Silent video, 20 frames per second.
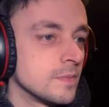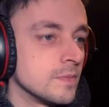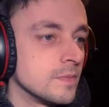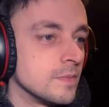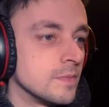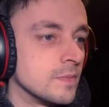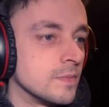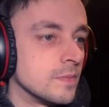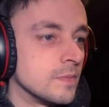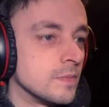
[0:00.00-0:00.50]

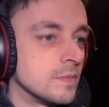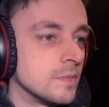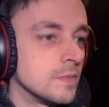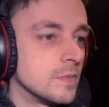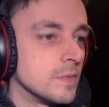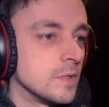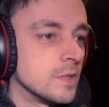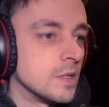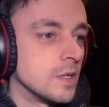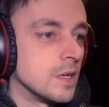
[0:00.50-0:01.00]
Hmm.
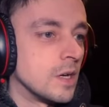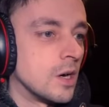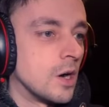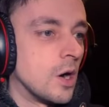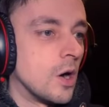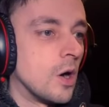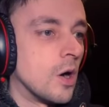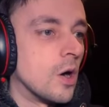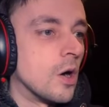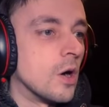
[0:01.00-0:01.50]

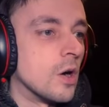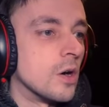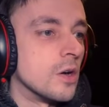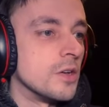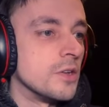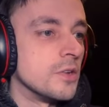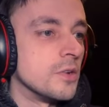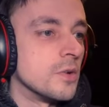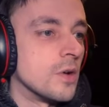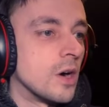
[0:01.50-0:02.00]
Oh,
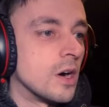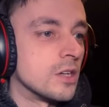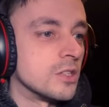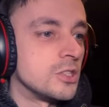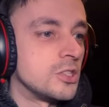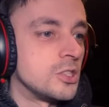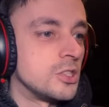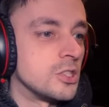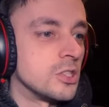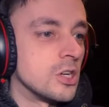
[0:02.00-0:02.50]
you are
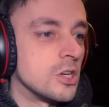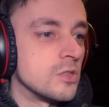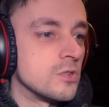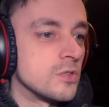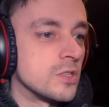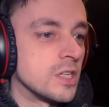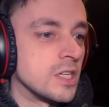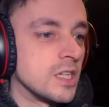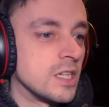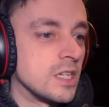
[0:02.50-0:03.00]

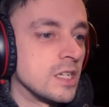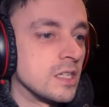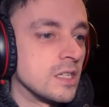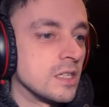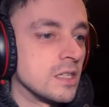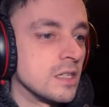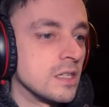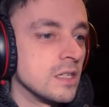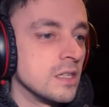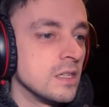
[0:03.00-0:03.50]
joking.
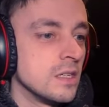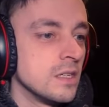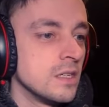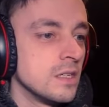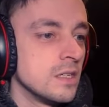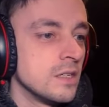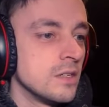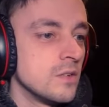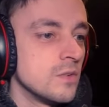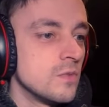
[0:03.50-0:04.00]

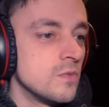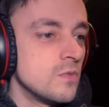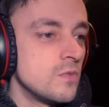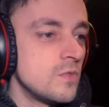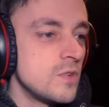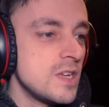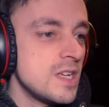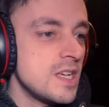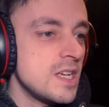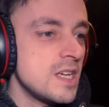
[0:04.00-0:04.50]

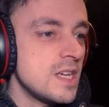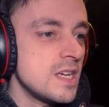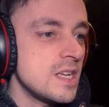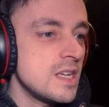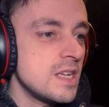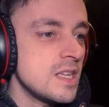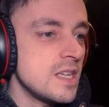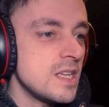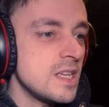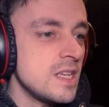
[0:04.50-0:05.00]

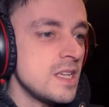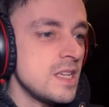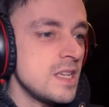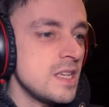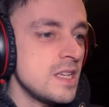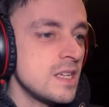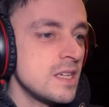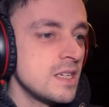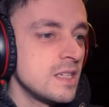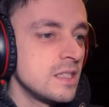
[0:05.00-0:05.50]

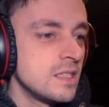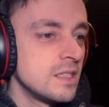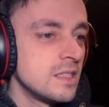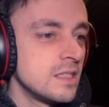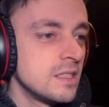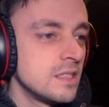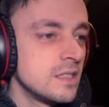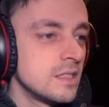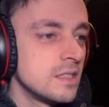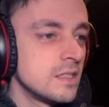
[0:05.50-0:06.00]
Really?
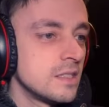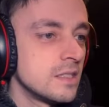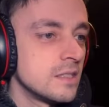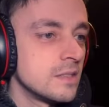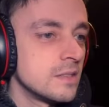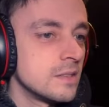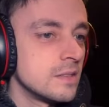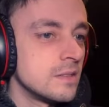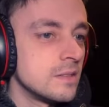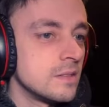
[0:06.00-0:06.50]

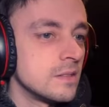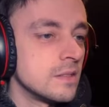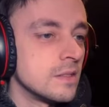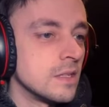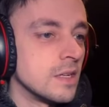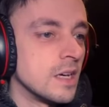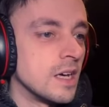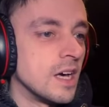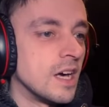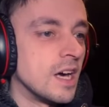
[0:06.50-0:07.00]

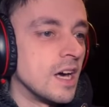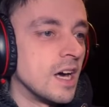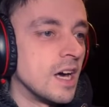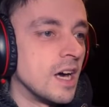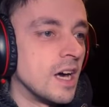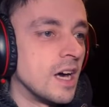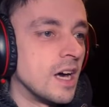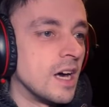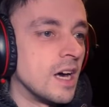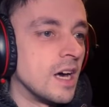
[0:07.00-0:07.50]

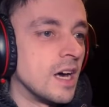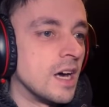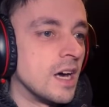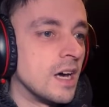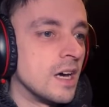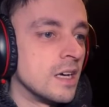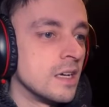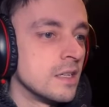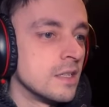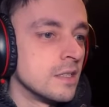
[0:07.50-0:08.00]

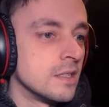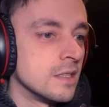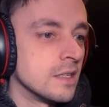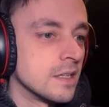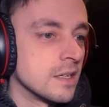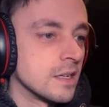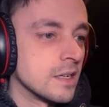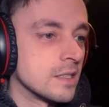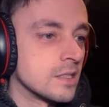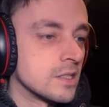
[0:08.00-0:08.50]
Ugh.
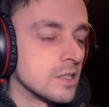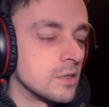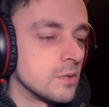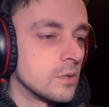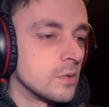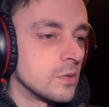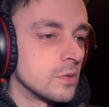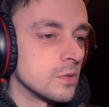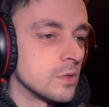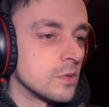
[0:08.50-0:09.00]
I'm going to have to go
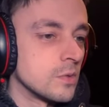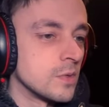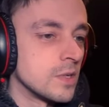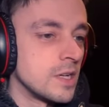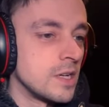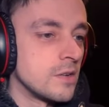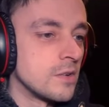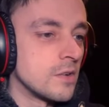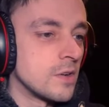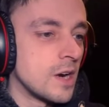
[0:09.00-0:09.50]
all the
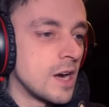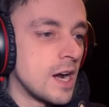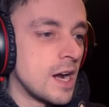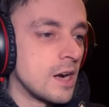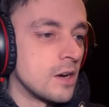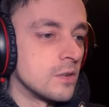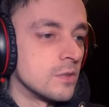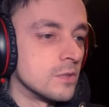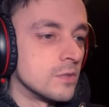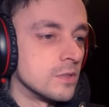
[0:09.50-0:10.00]
way
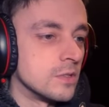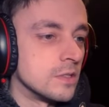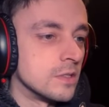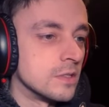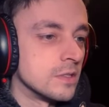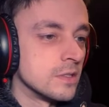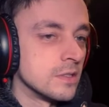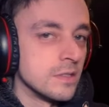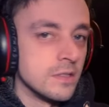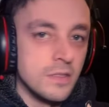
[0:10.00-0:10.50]
round.
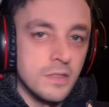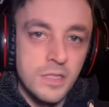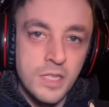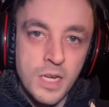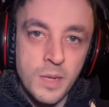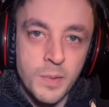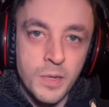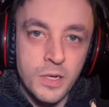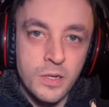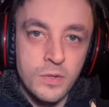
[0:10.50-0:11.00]

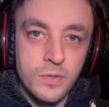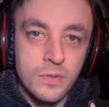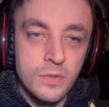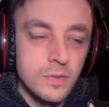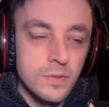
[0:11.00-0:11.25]
Typical.